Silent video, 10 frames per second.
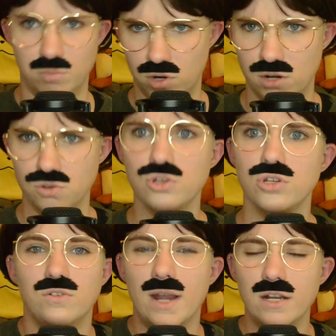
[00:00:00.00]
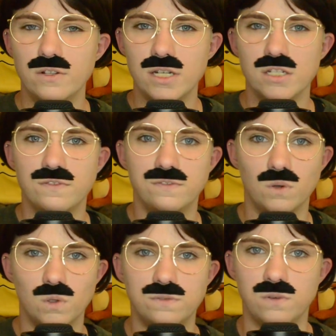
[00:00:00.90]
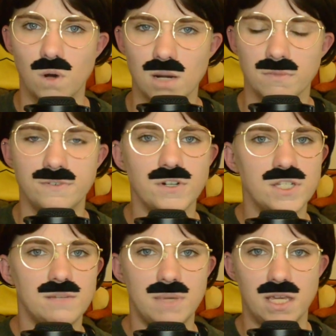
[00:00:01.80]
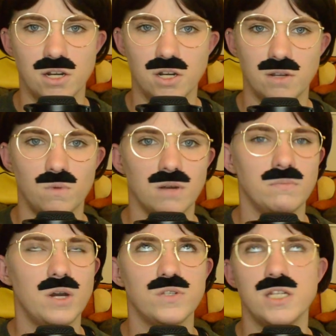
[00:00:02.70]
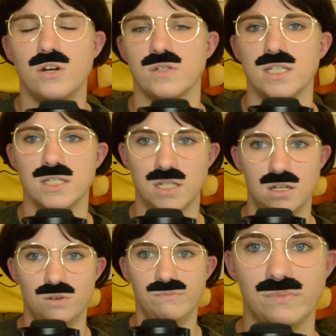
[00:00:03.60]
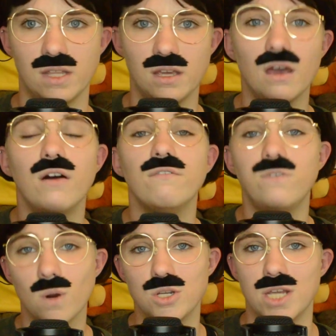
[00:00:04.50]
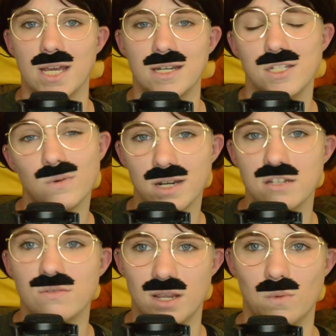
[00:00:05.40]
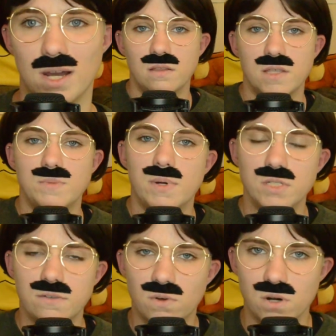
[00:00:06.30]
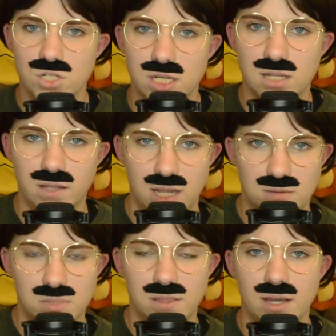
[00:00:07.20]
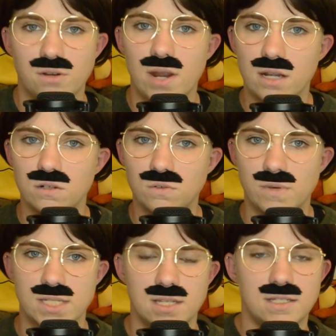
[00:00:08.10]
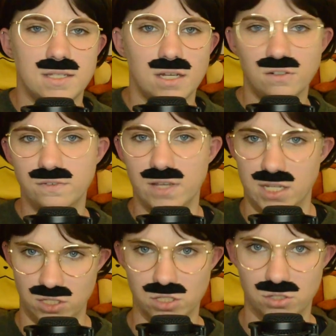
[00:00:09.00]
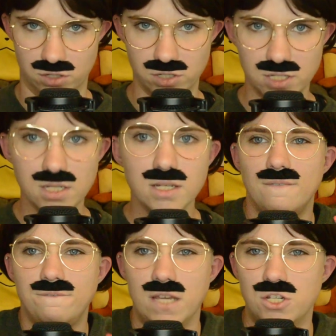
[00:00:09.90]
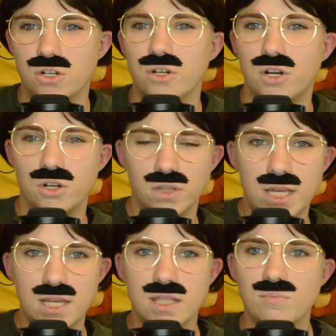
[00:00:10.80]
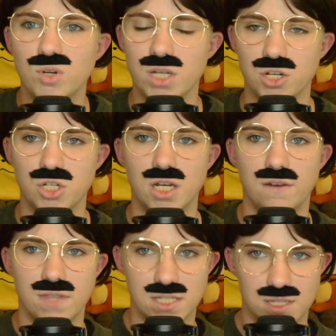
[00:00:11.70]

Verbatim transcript: approach. Graggle in his full form first appeared where most hoaxes do 4chan in 2021. This post of origin claimed that Graggle was a self insert featured early in the production of The